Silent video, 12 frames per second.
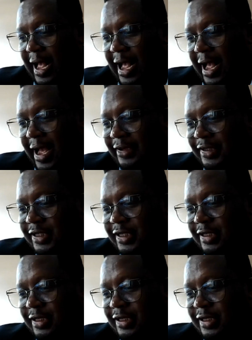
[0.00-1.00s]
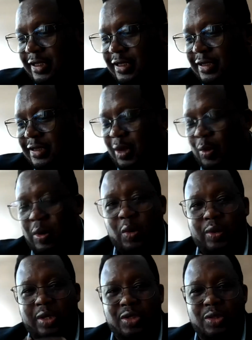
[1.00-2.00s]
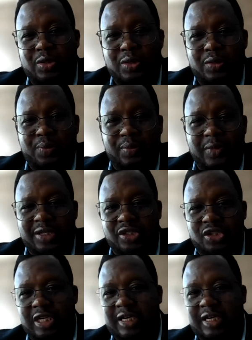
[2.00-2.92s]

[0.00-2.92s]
I see the work we do as a